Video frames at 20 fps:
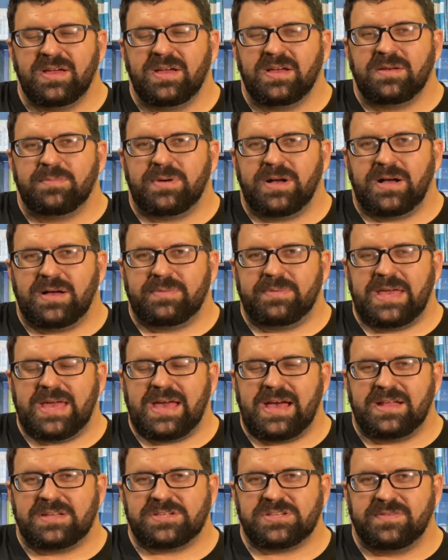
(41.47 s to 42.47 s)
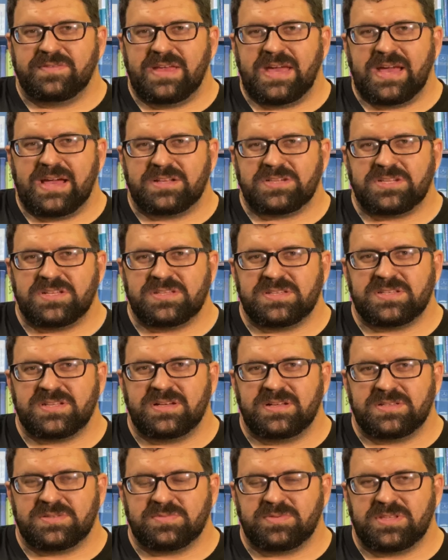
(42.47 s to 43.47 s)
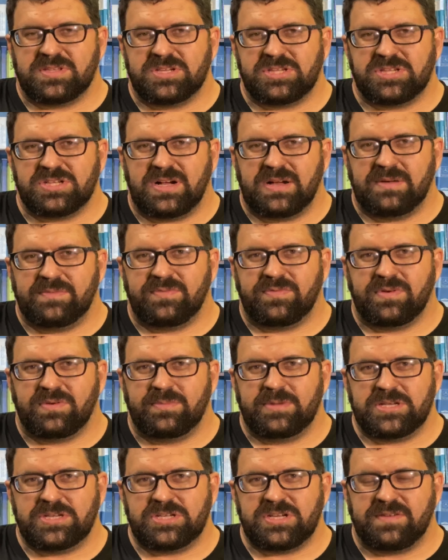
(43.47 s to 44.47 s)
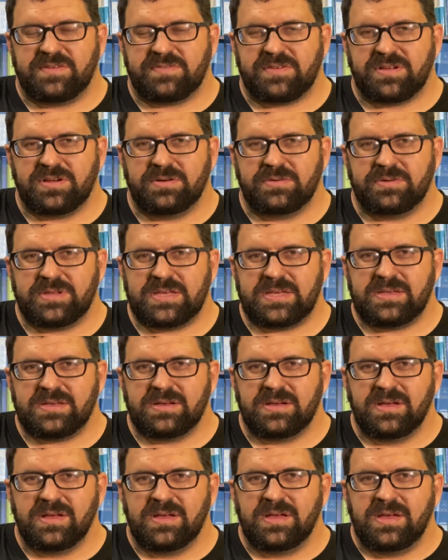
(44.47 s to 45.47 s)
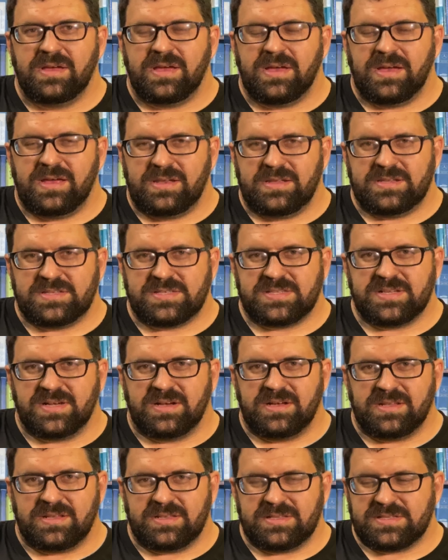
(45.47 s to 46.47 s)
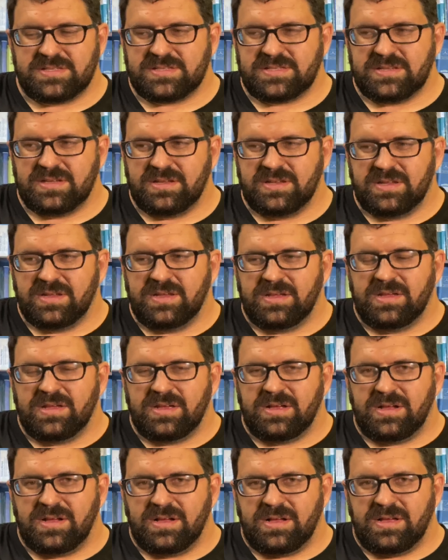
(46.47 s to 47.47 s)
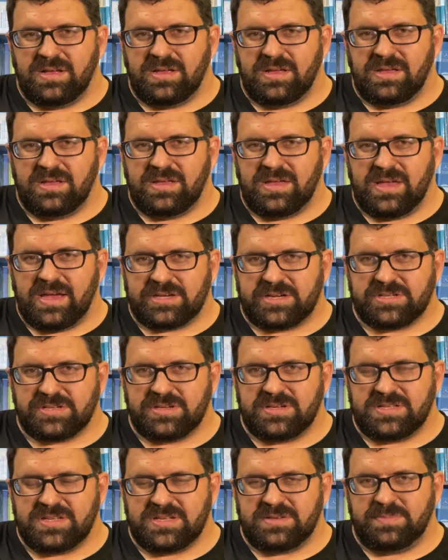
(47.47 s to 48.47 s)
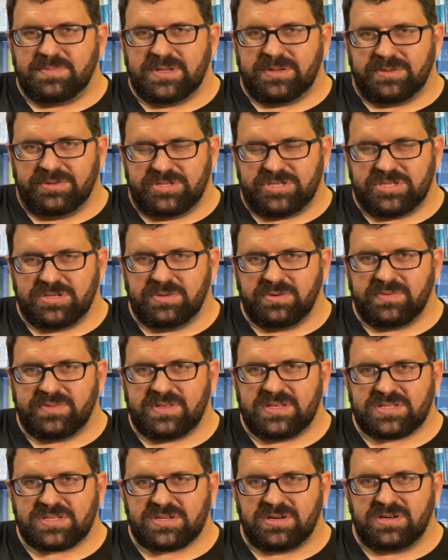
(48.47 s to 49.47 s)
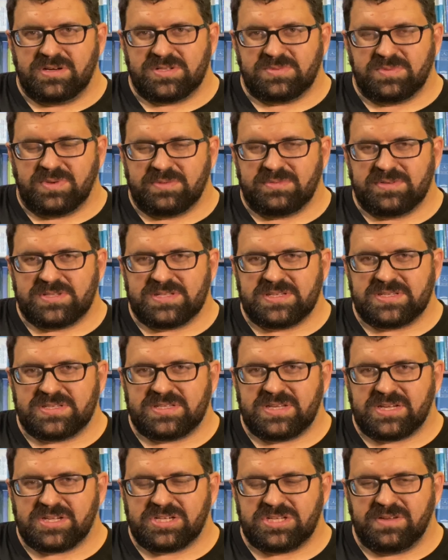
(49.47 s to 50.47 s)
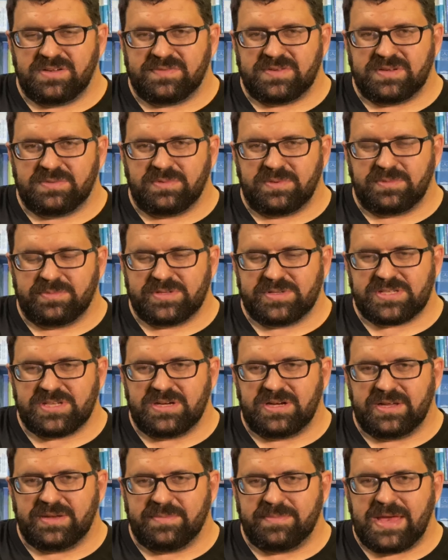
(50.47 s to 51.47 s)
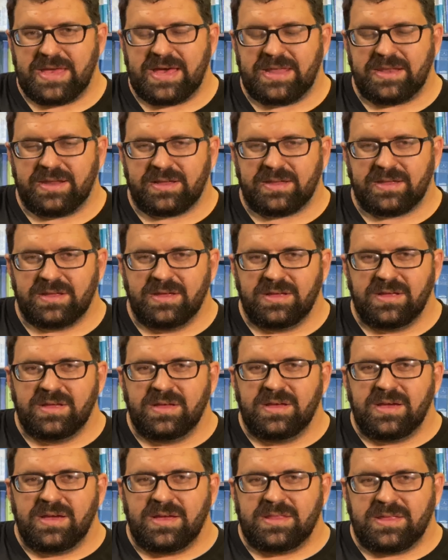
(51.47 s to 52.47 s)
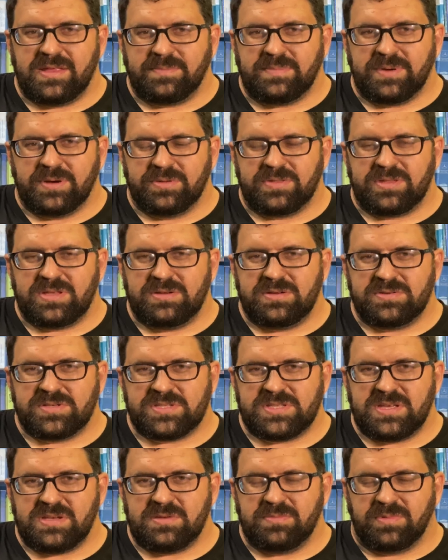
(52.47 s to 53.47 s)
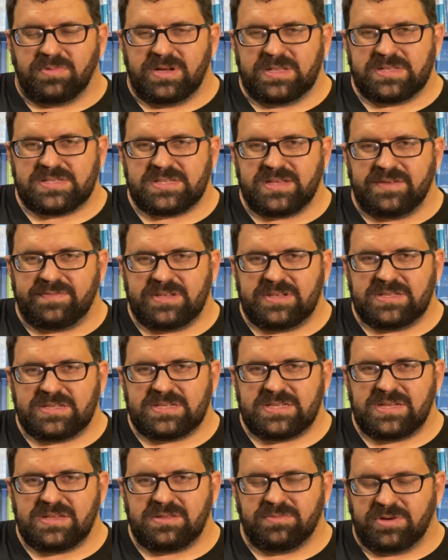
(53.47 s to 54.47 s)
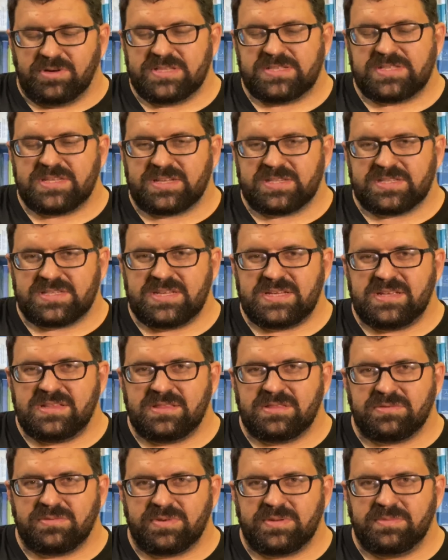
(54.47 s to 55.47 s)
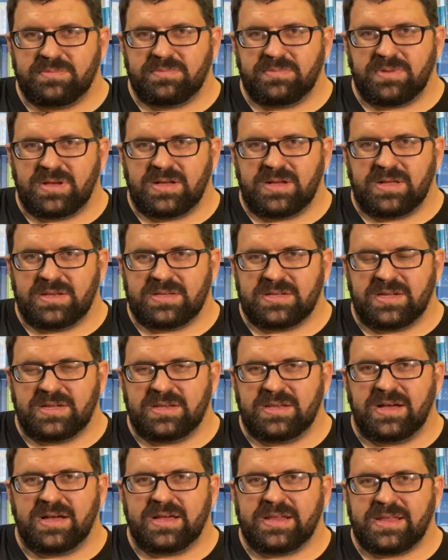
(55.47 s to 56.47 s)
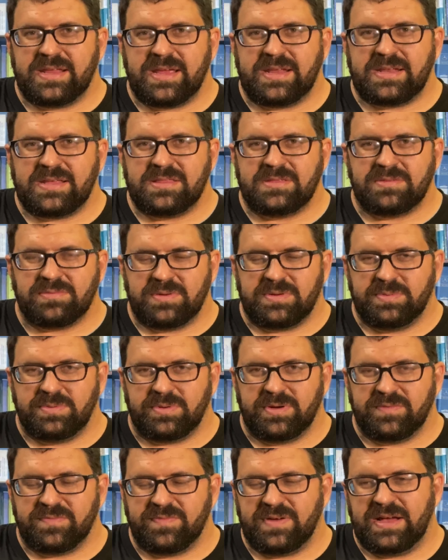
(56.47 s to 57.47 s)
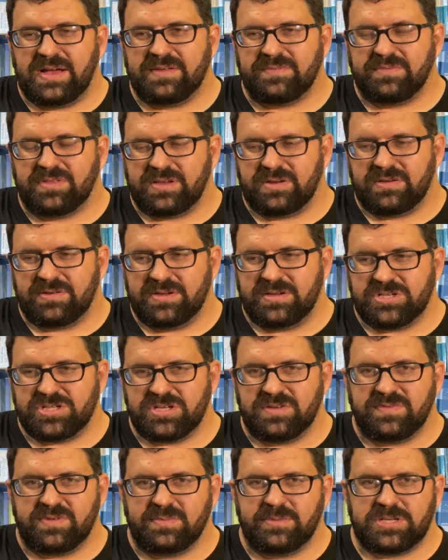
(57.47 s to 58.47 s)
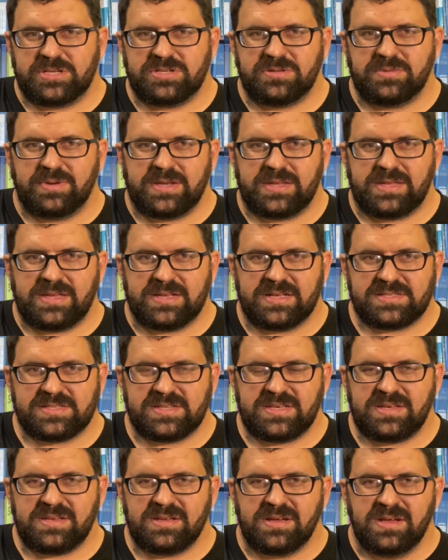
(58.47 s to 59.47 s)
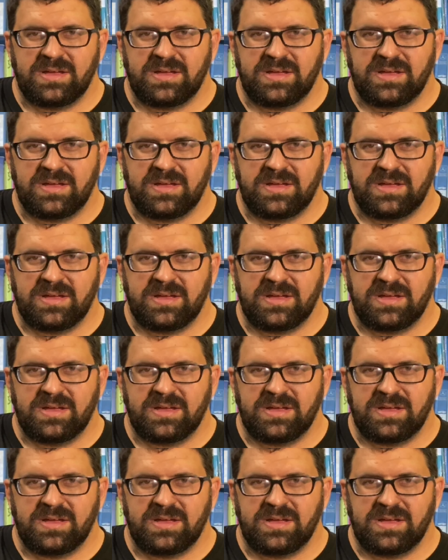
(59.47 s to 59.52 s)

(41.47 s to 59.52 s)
Bob Hatch of Hatch and Sons with his shop foreman Jeff Cody and his sons uh, actually did build two of these cars. One was a stick shift and one was an automatic. And they both used the 117, 116 uh, 3.5 liter engine from a 280 SE